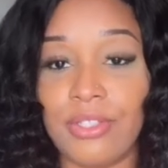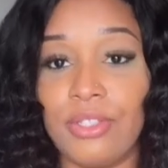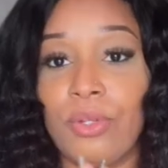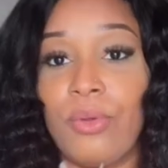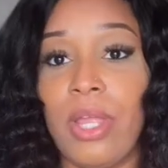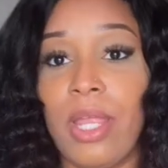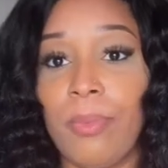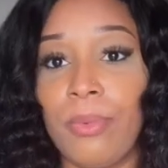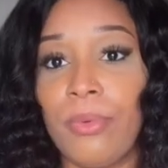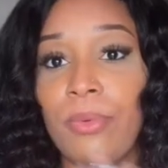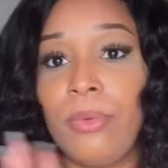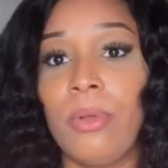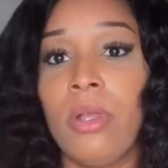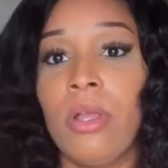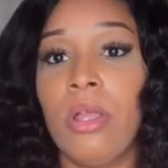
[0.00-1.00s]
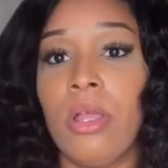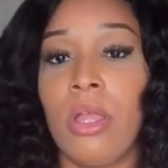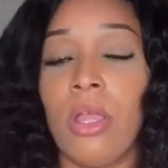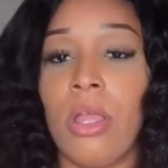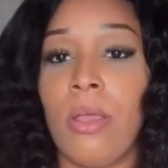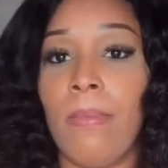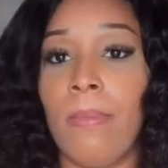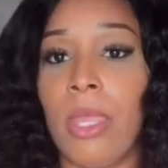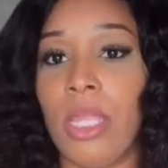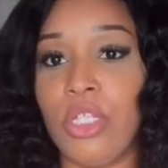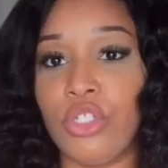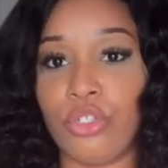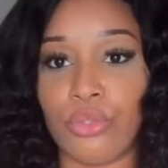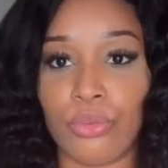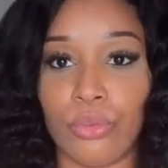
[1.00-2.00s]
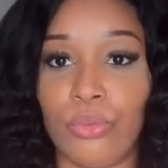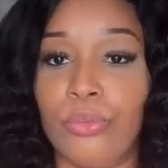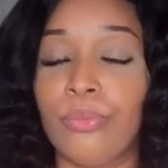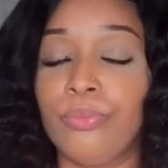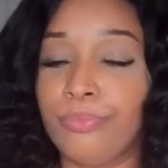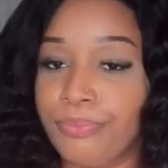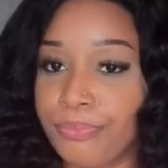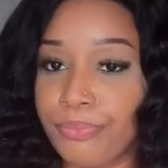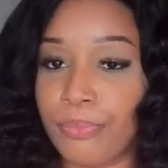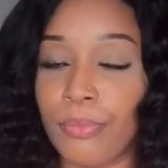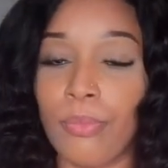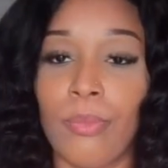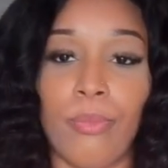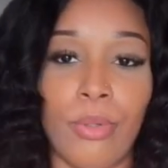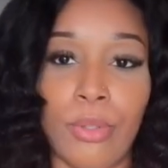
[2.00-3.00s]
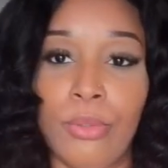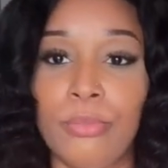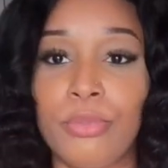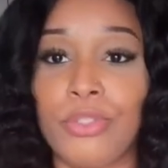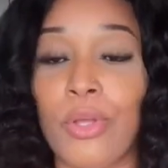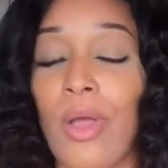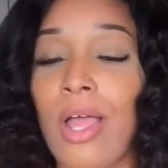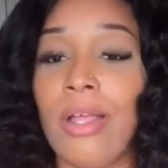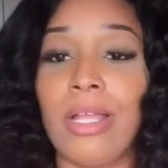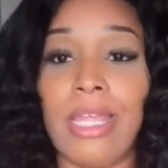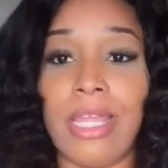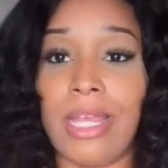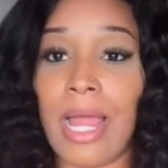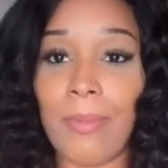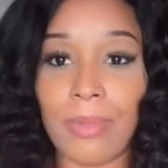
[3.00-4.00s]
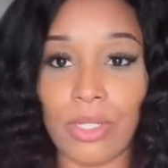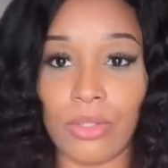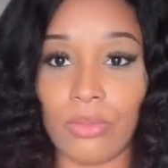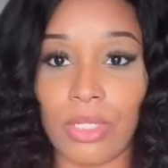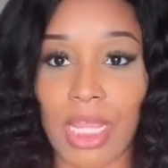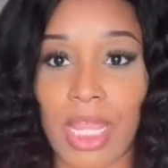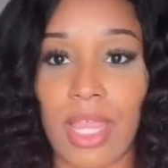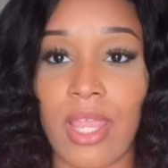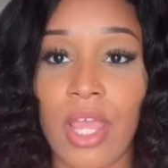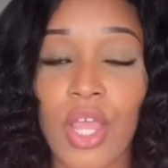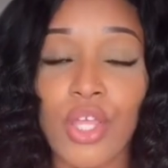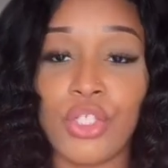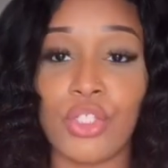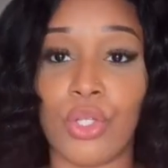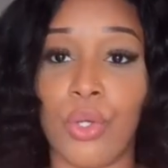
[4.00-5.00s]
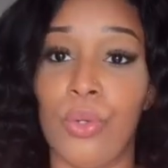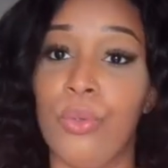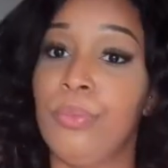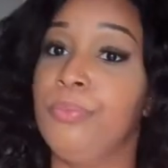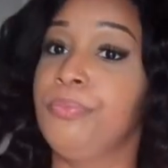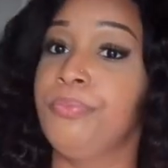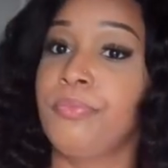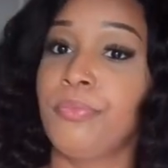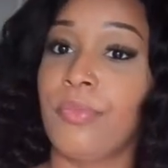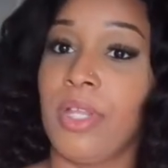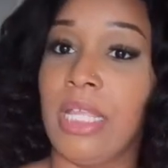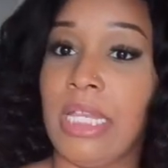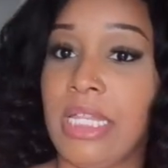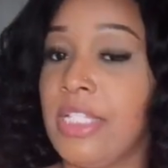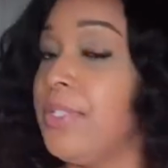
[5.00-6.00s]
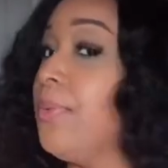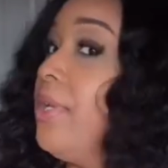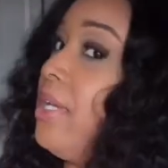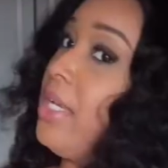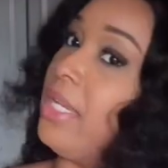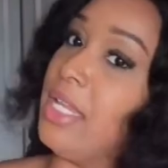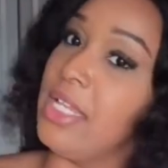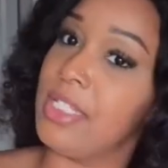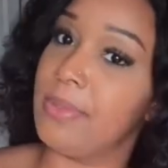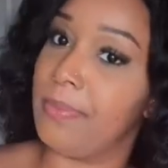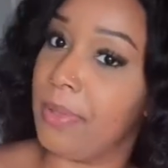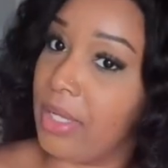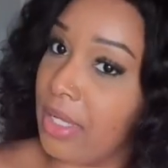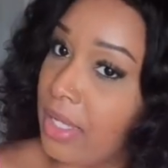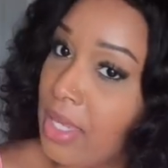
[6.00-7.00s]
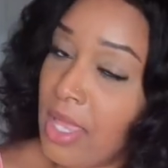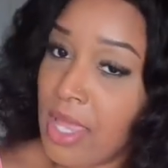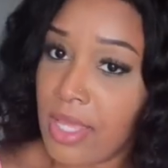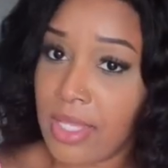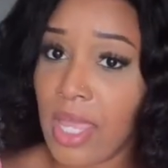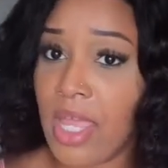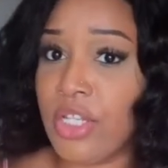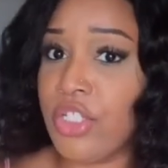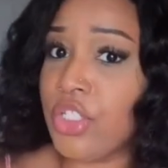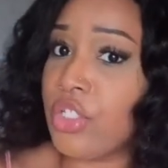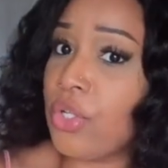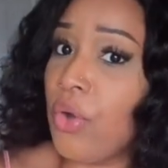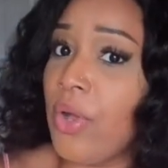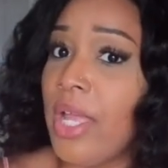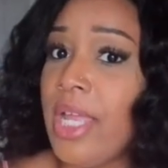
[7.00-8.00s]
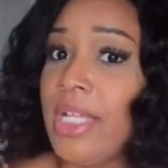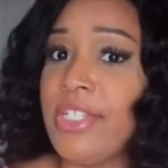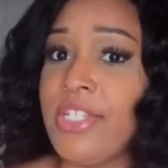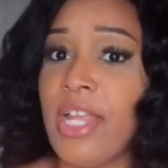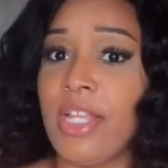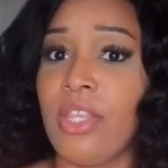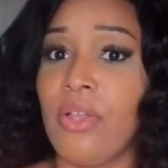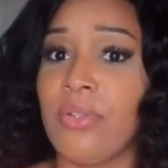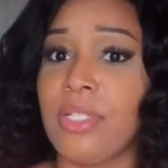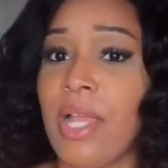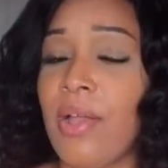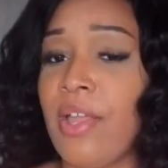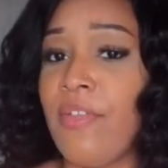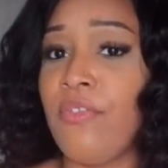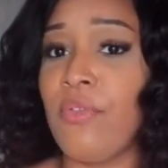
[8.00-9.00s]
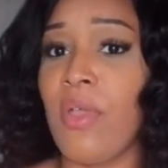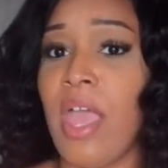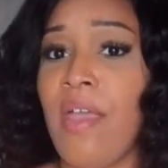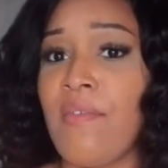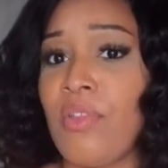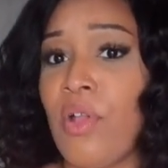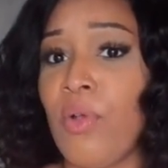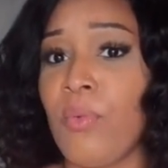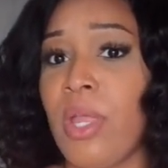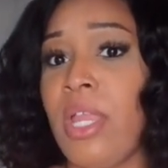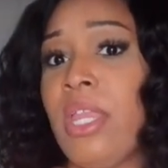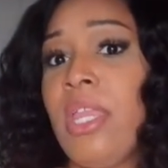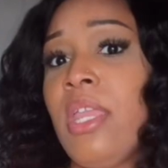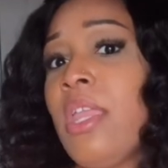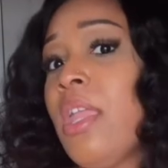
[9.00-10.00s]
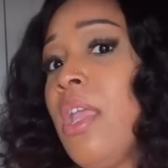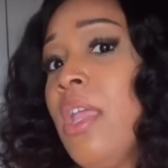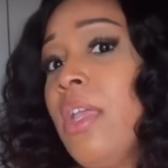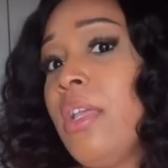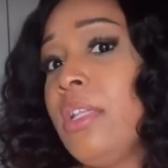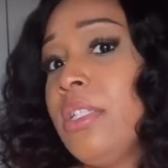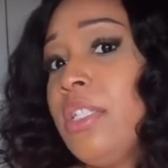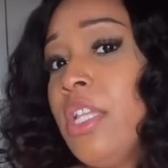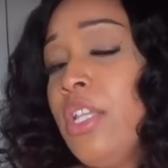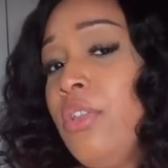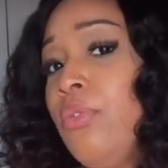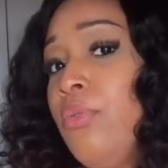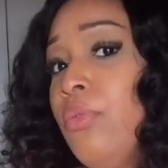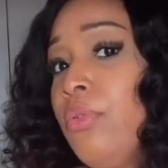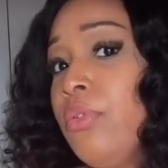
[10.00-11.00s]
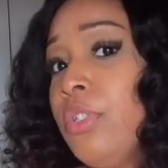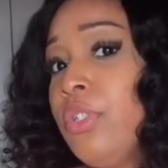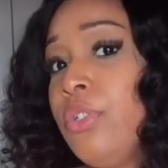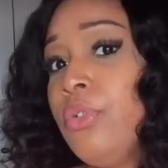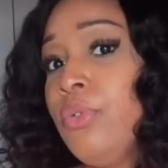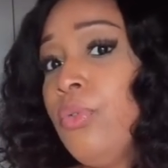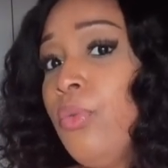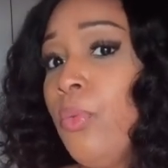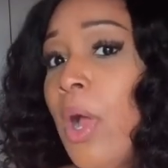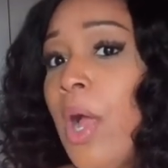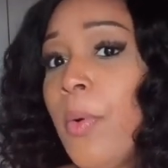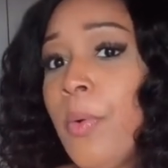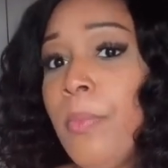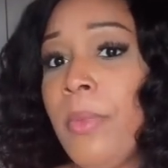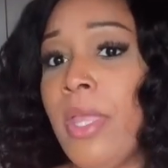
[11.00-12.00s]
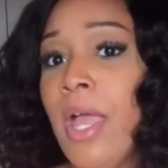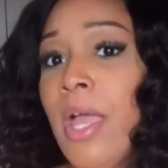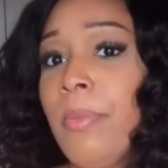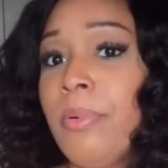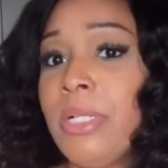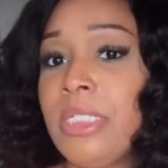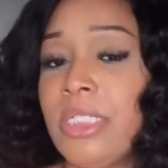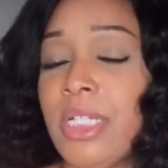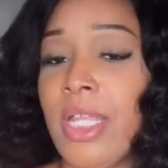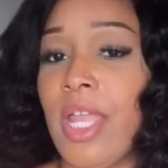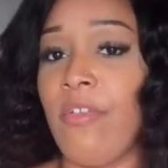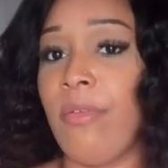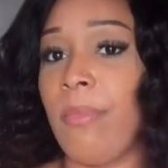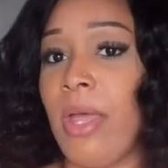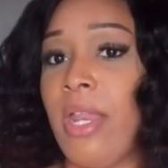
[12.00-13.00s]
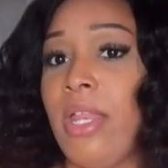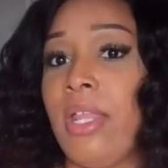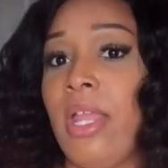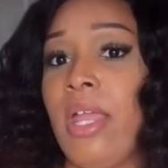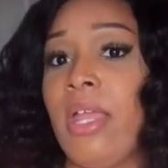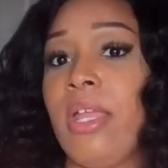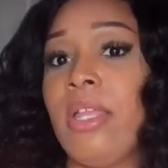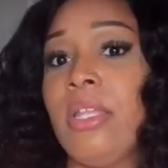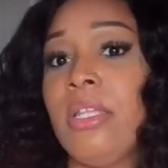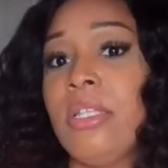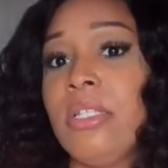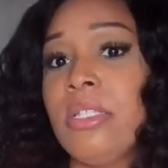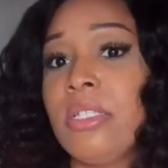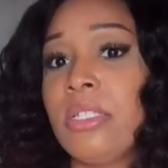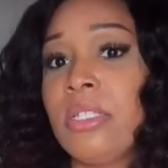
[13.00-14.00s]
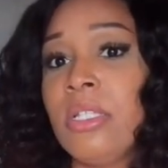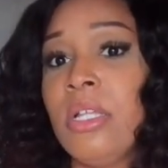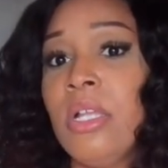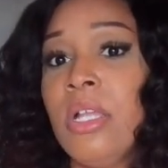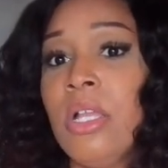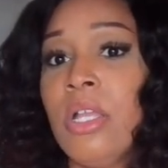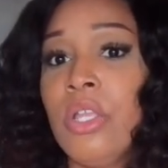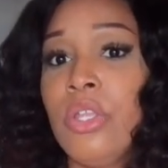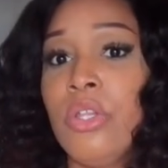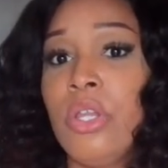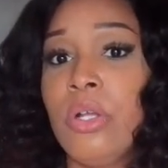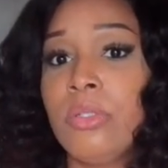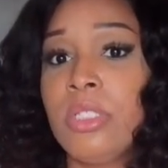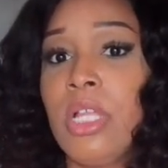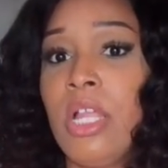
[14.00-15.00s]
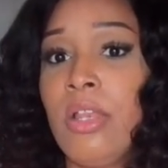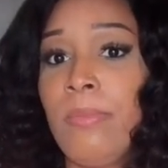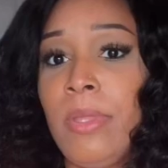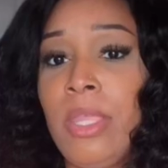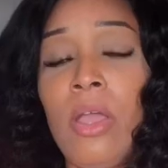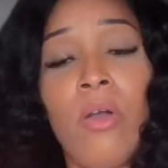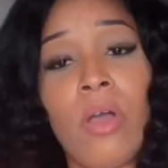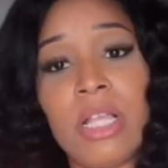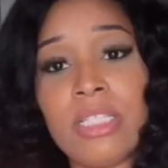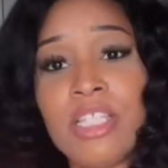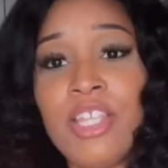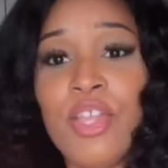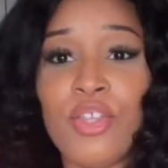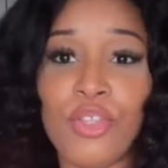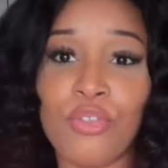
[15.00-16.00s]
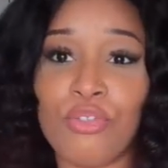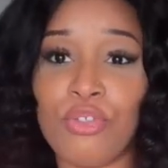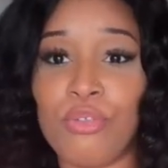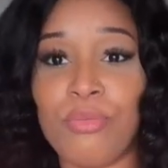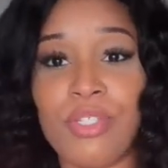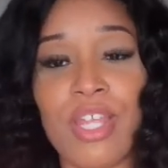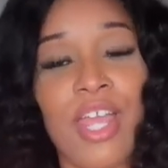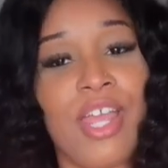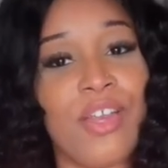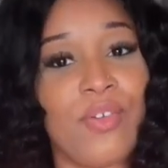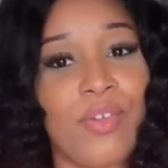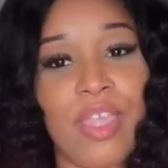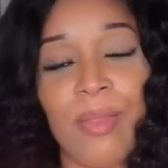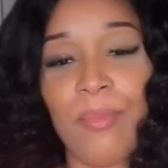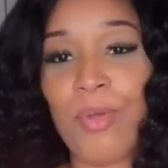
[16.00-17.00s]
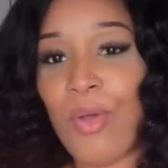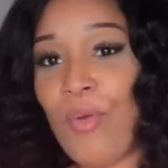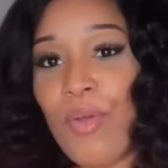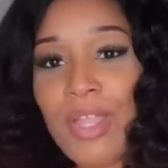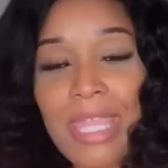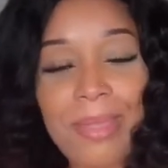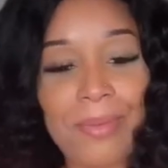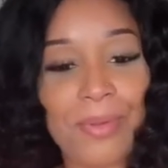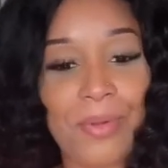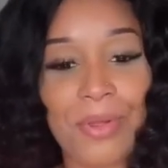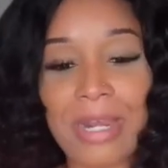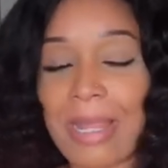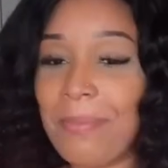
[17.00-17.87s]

So April, May, June, boom. So I'm a little late, so it is what it is. But yeah, just go ahead, check those out if you haven't already. Continue to rock with me. I appreciate everybody that is, you know, telling me, oh, I see your YouTube channel, keep going, keep going.